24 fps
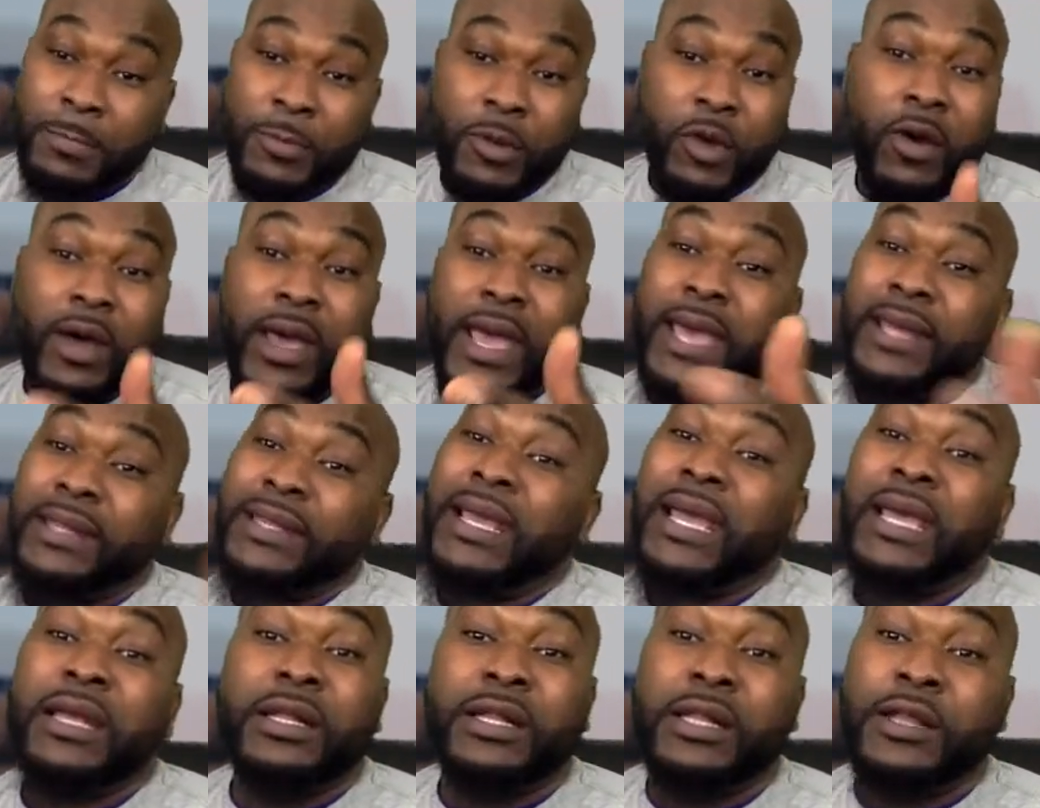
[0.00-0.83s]
Go ahead
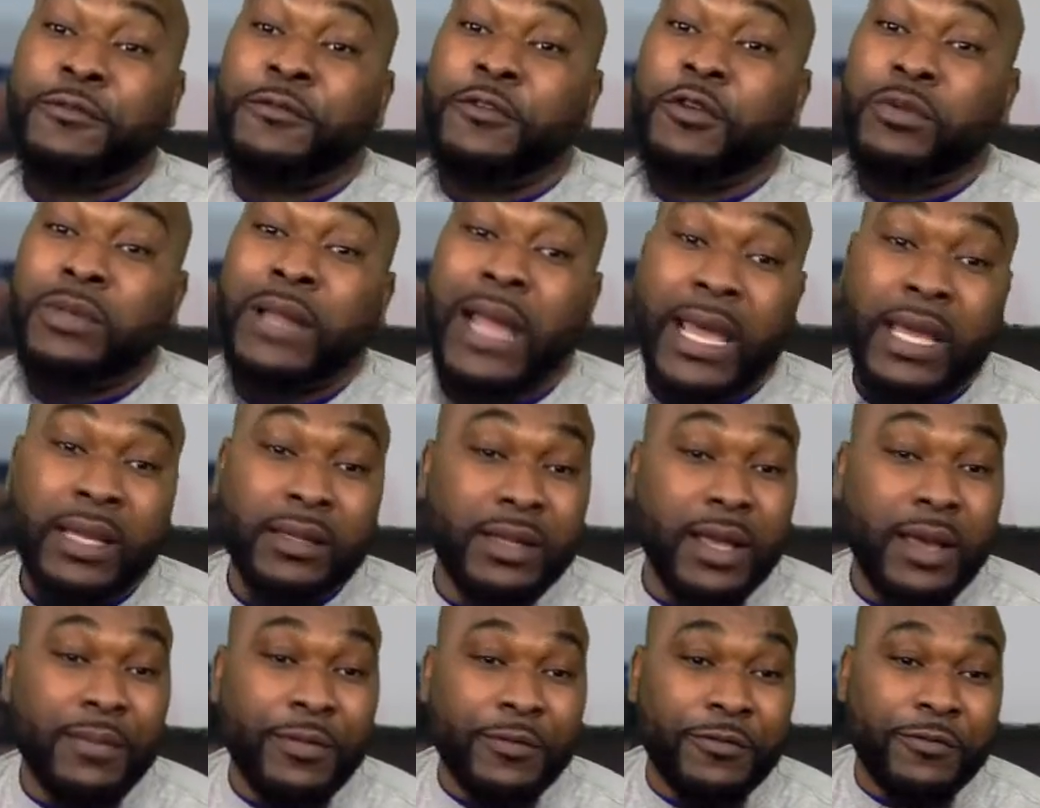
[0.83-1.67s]
and hit it if you like.
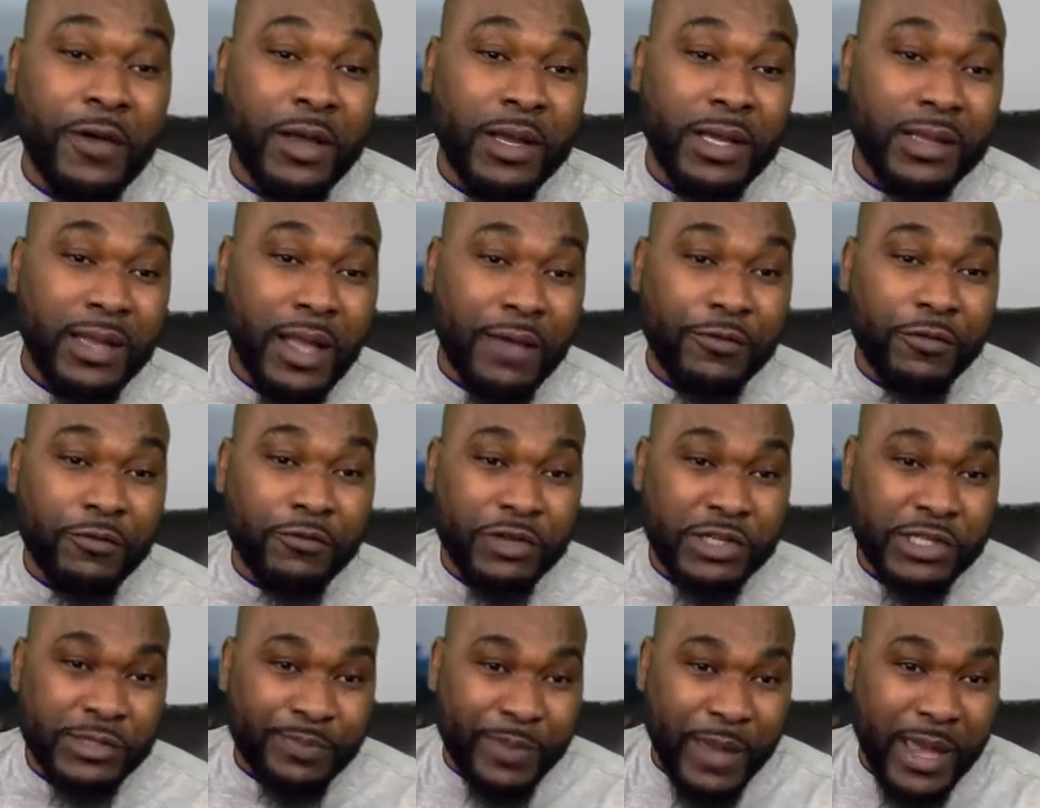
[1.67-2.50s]
Number fucking love
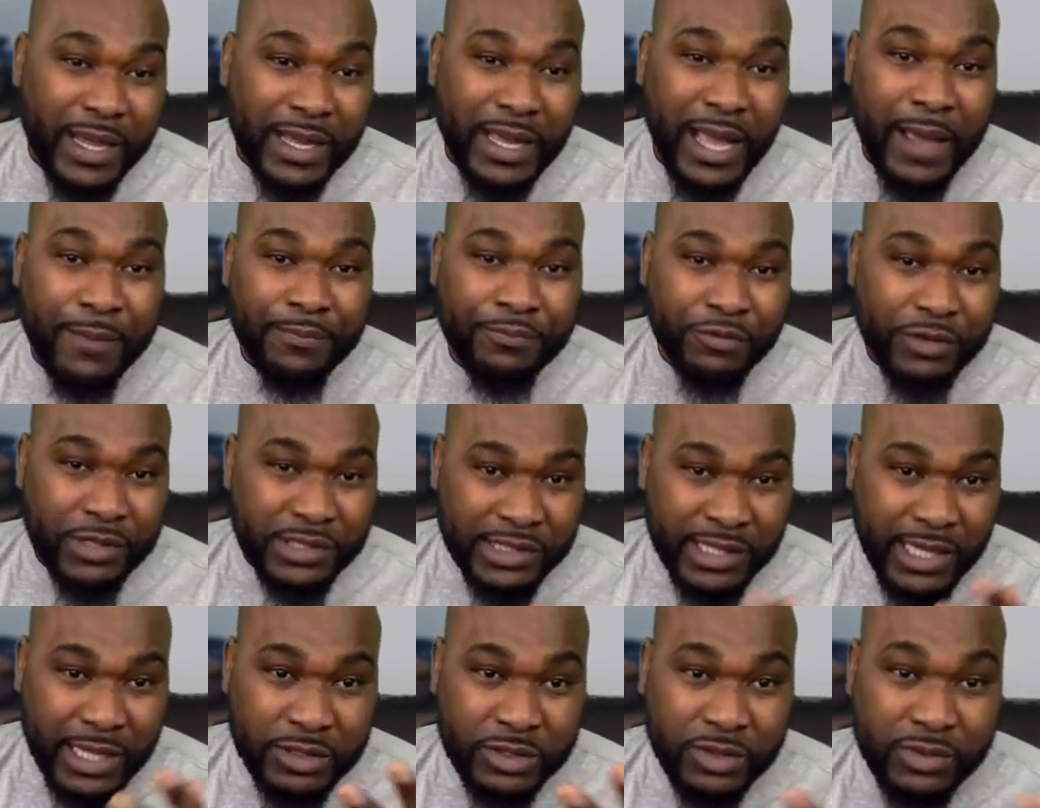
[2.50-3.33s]
and respect. I
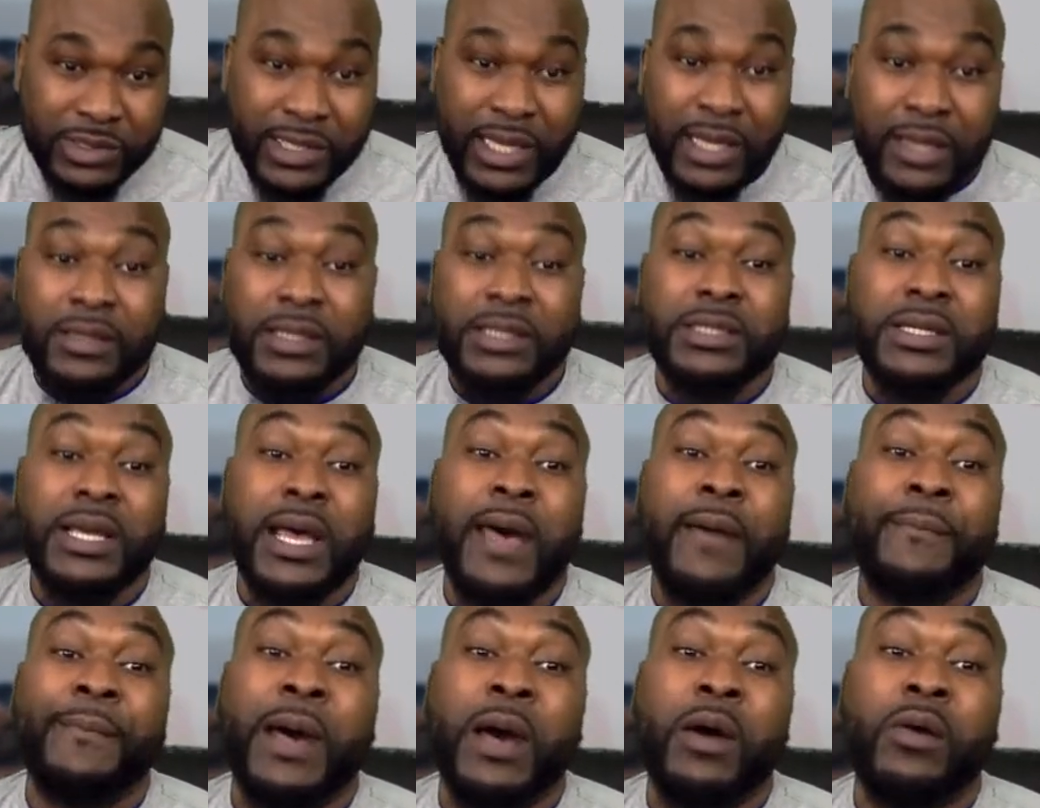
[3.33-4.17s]
appreciate you taking the
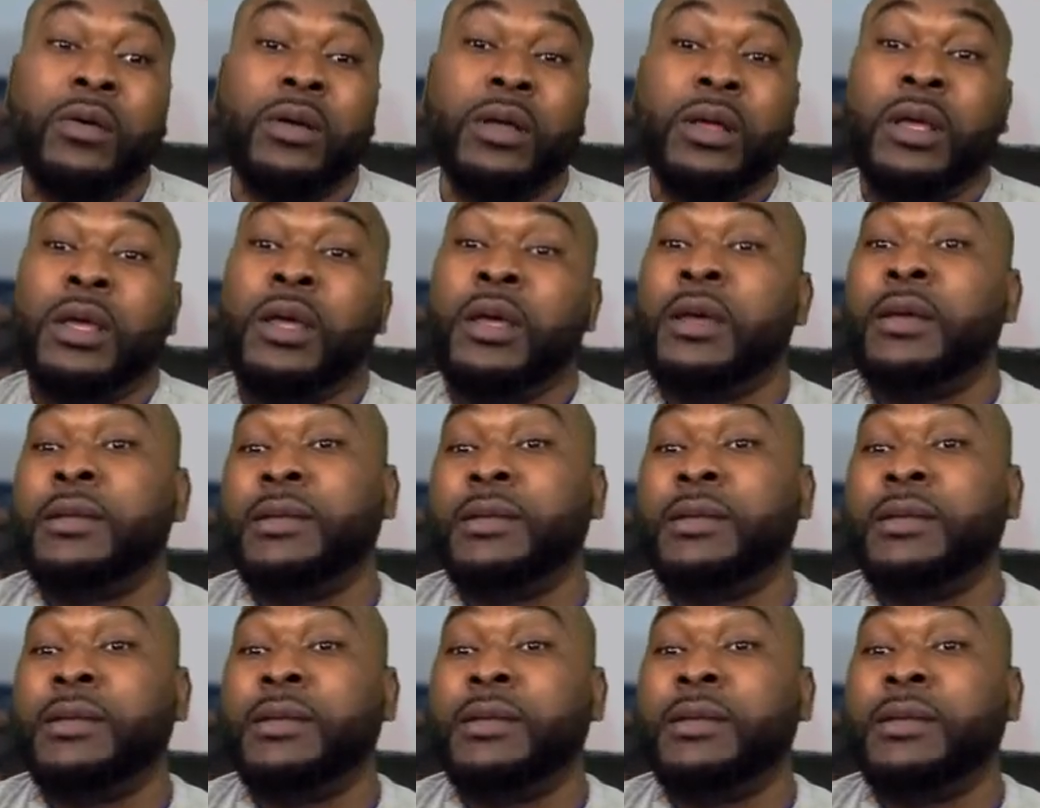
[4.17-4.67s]
time out.